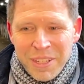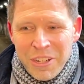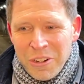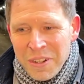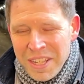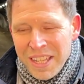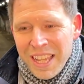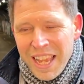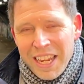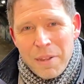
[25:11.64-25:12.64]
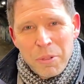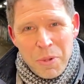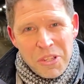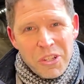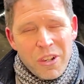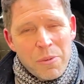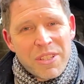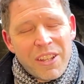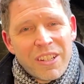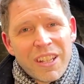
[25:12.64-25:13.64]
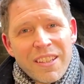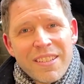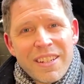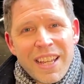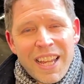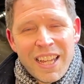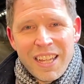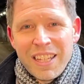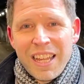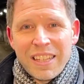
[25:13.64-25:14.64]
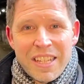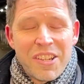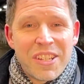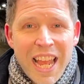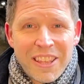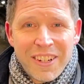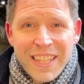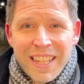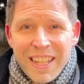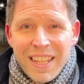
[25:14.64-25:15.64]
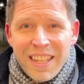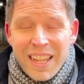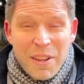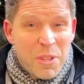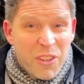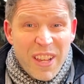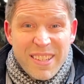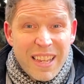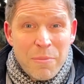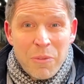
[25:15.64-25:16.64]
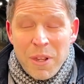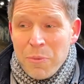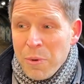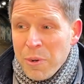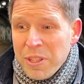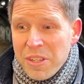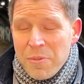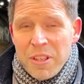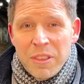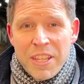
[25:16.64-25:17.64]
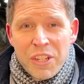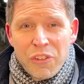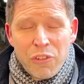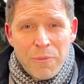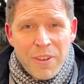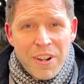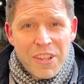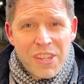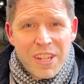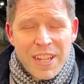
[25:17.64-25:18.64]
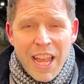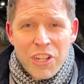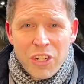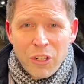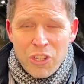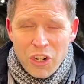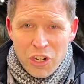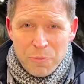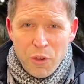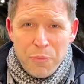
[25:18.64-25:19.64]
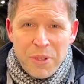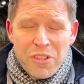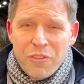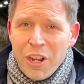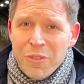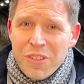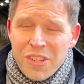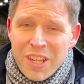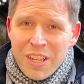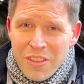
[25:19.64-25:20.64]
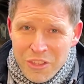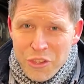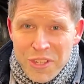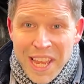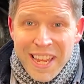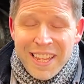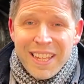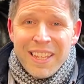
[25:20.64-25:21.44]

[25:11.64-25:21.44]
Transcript: You know, a couple of weeks ago, I was down in London at a leaders gathering, and it was a great time. We were with leaders from various national church movements around the UK.